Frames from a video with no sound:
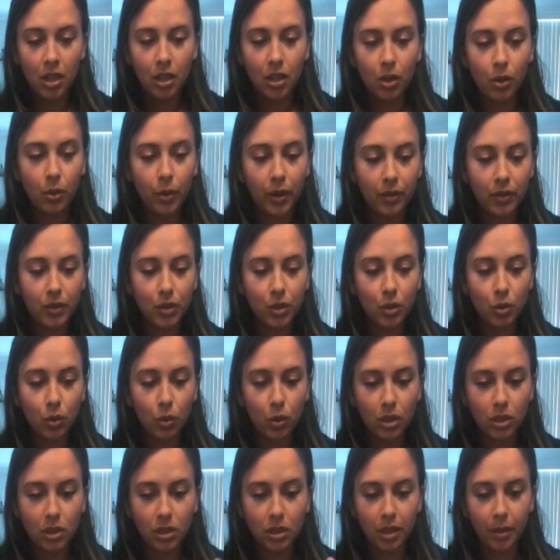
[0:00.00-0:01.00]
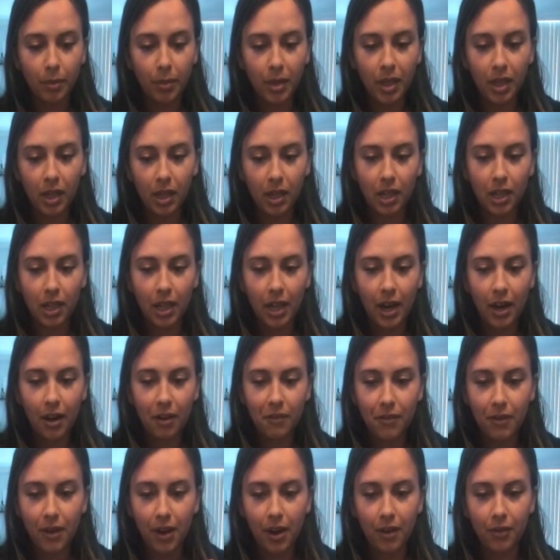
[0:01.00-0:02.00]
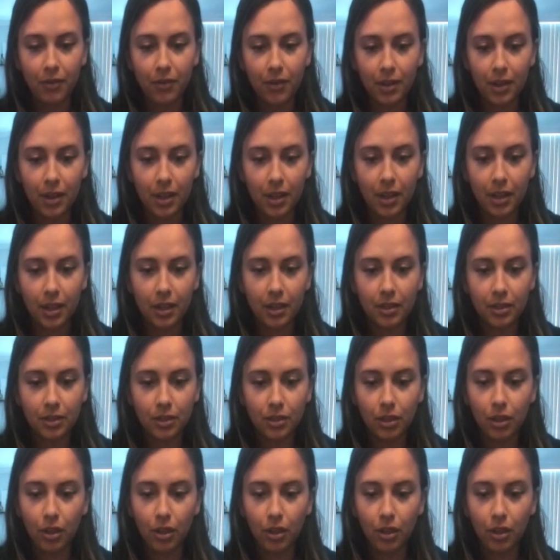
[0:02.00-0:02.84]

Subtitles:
Three of Swords, give me the clarifier for this.